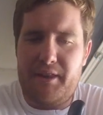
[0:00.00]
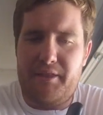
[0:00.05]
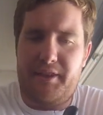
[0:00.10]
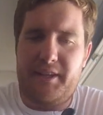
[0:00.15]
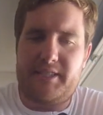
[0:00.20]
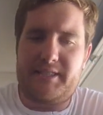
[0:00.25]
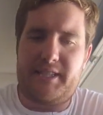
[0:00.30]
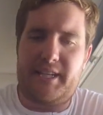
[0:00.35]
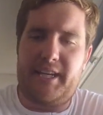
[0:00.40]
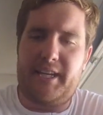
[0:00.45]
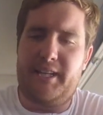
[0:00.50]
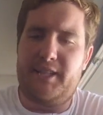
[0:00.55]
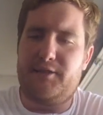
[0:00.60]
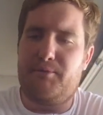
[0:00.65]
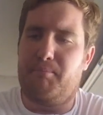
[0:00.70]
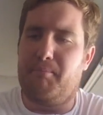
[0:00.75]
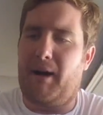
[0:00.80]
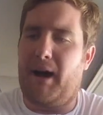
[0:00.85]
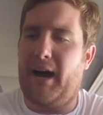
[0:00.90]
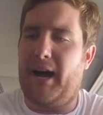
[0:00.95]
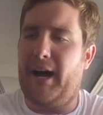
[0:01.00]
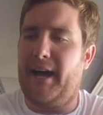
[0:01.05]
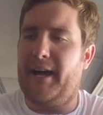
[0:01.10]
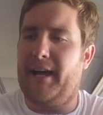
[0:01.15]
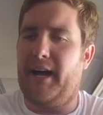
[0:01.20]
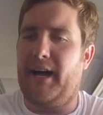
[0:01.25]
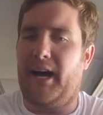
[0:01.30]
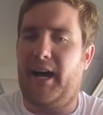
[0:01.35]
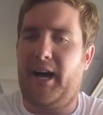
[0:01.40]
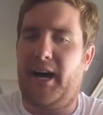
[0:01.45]
This is
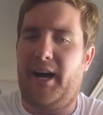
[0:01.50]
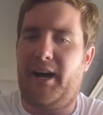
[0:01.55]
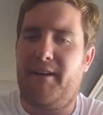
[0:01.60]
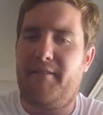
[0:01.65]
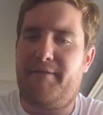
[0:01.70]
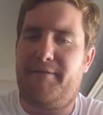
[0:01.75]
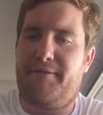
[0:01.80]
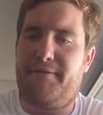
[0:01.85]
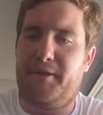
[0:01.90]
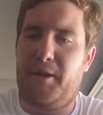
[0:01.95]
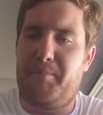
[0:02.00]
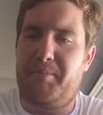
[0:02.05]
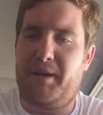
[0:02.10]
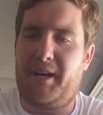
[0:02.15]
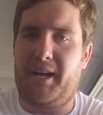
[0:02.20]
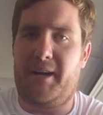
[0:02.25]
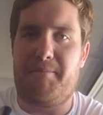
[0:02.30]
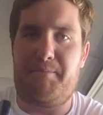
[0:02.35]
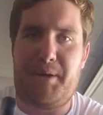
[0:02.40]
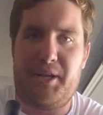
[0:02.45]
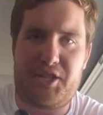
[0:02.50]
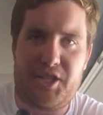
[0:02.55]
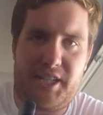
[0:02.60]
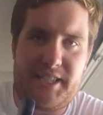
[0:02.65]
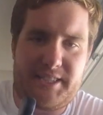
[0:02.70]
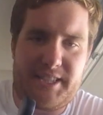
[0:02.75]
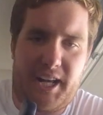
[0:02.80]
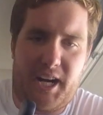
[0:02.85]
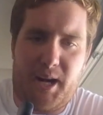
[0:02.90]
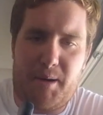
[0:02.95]
my flipping and pitching
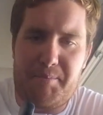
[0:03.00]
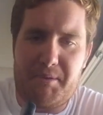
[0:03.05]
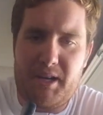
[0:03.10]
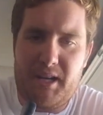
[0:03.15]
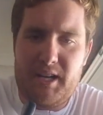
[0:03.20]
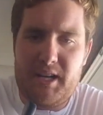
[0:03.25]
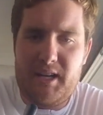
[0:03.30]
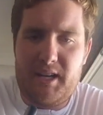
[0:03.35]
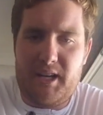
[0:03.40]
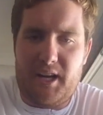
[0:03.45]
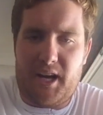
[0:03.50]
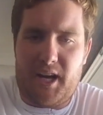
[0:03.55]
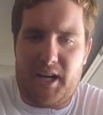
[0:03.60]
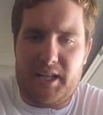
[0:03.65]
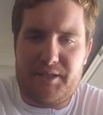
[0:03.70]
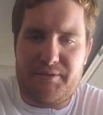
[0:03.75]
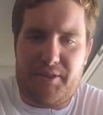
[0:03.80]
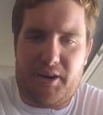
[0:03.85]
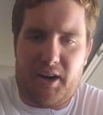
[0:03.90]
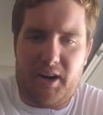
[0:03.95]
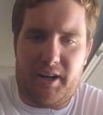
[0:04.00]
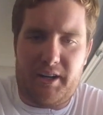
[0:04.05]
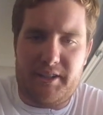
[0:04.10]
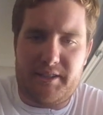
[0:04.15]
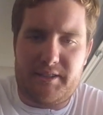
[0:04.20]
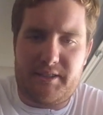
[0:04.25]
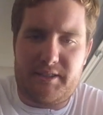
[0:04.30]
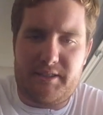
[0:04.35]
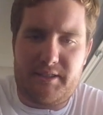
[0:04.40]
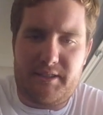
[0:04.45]
setup as far
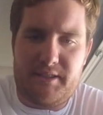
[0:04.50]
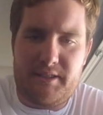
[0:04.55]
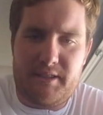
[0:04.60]
as